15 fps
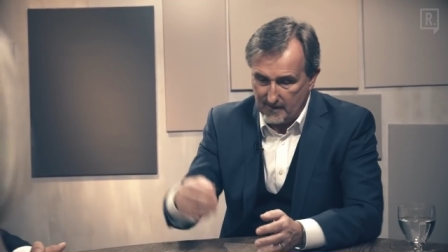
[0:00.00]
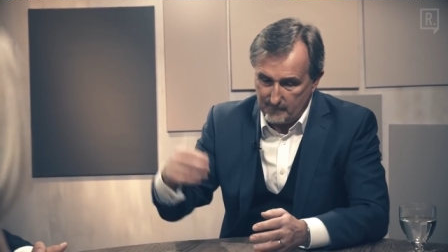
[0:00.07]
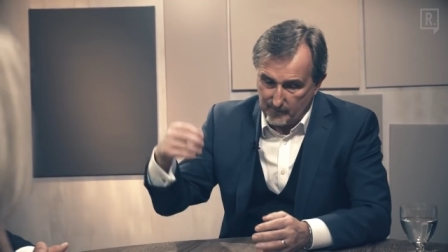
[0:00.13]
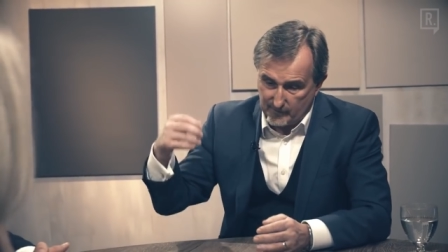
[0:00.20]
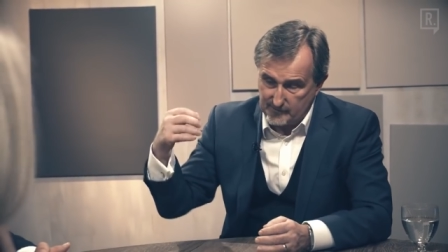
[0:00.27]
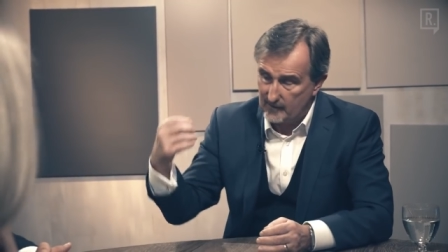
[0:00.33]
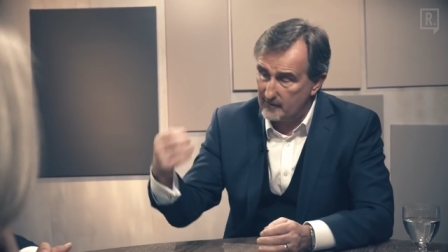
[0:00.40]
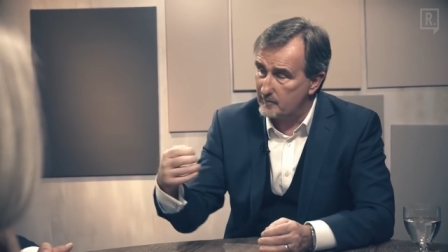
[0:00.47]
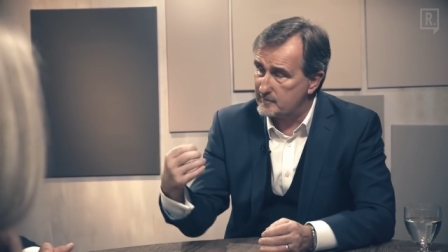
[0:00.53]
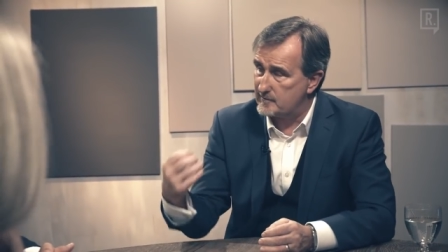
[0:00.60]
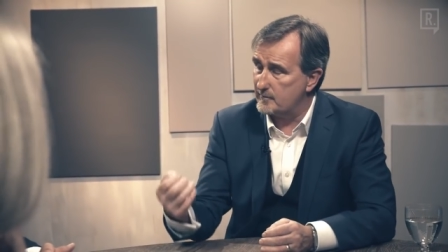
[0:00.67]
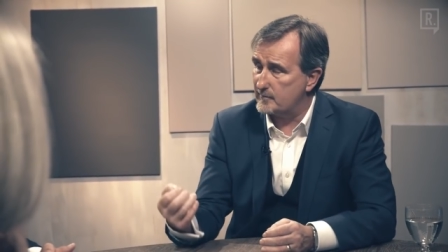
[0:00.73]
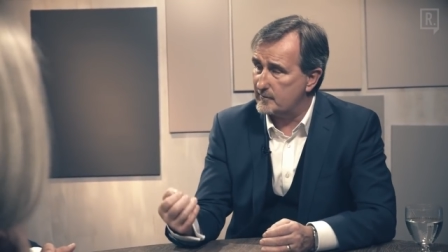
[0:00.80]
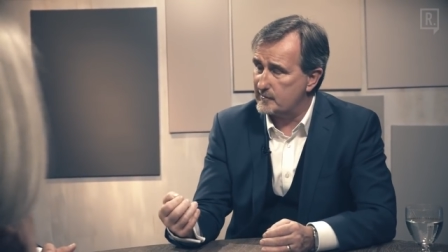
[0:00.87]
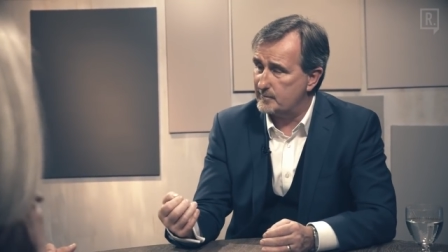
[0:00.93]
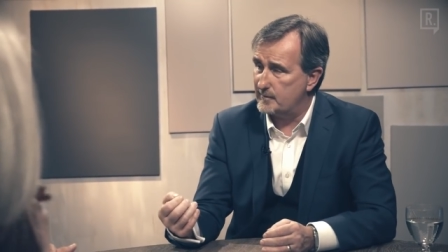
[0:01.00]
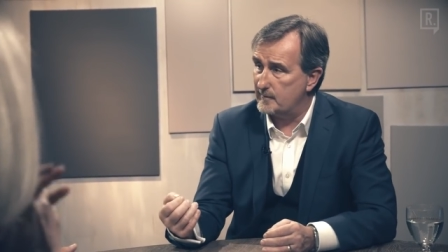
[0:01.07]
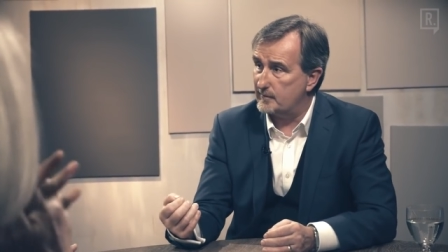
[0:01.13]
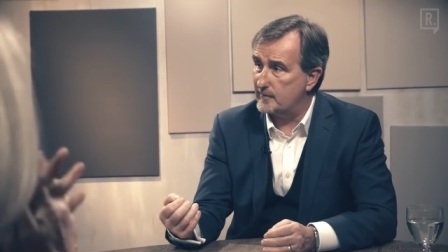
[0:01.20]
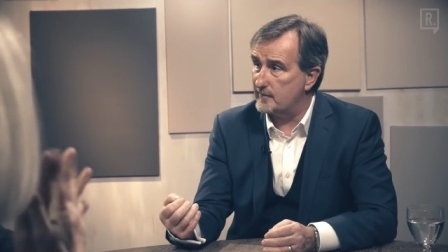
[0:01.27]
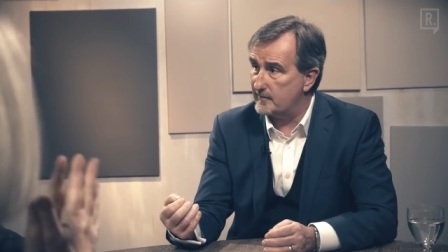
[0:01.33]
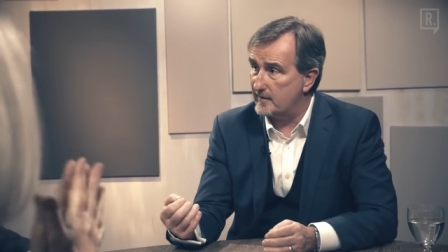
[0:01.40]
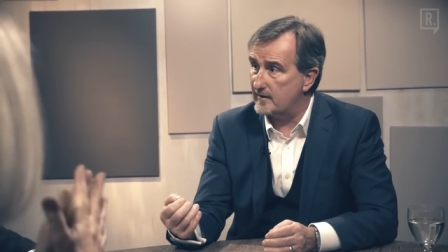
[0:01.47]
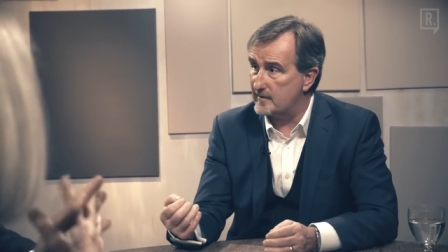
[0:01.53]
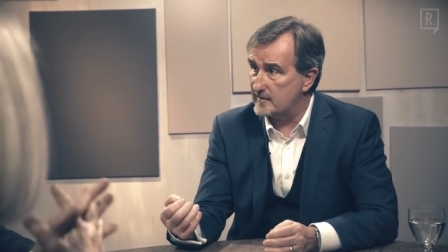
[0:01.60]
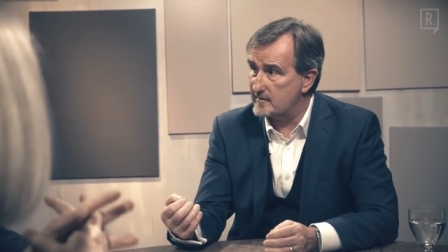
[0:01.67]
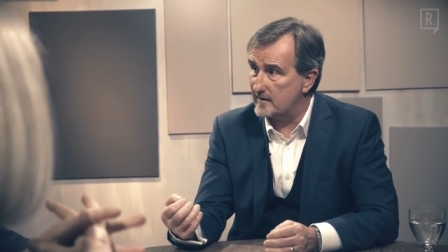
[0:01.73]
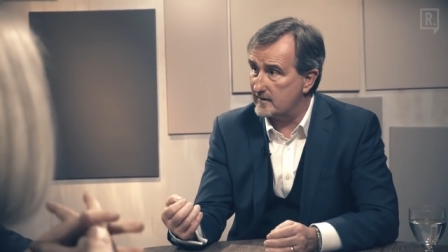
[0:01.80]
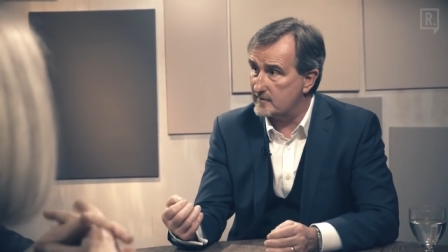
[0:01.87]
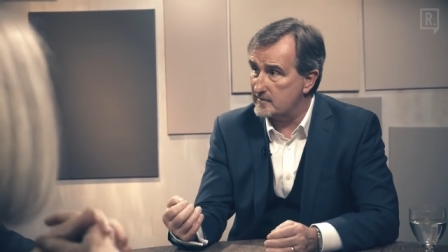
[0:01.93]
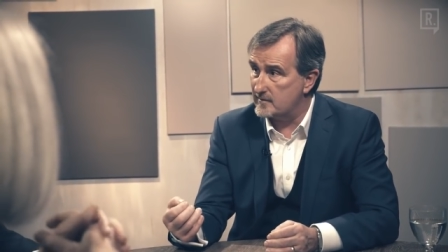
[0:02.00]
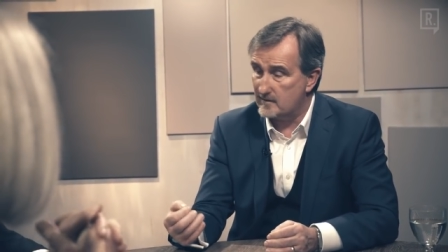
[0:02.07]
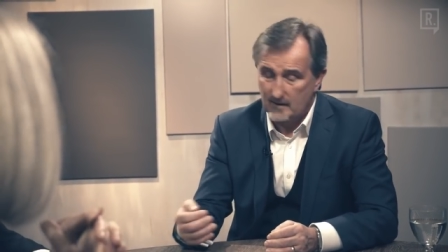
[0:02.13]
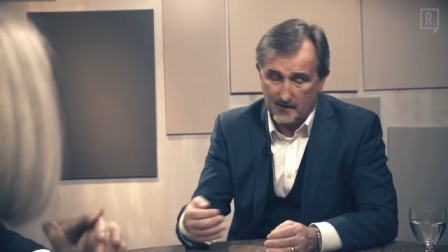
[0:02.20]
Because I always come across people who are very intelligent.